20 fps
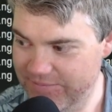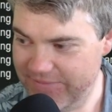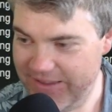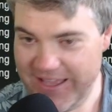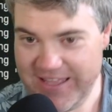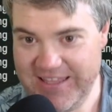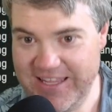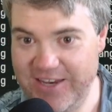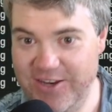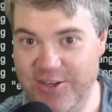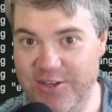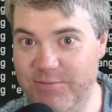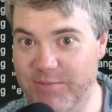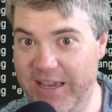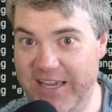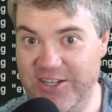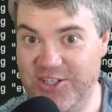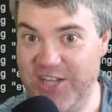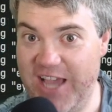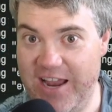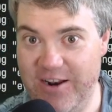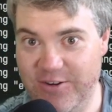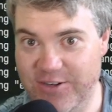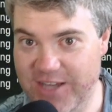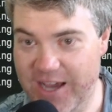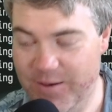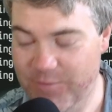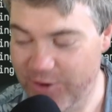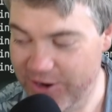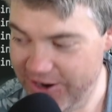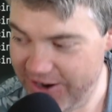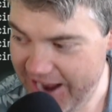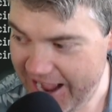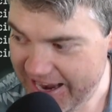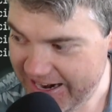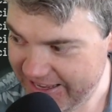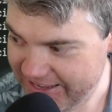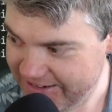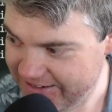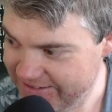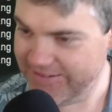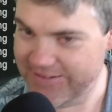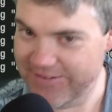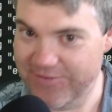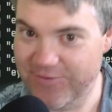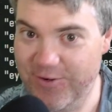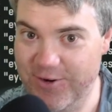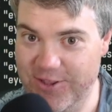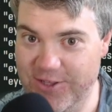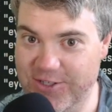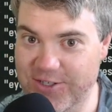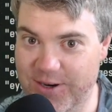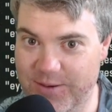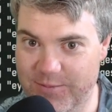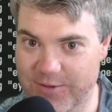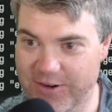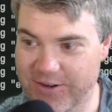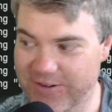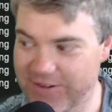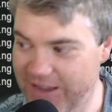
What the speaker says: and then you can make a shadow DOM while you're at it for the terminal.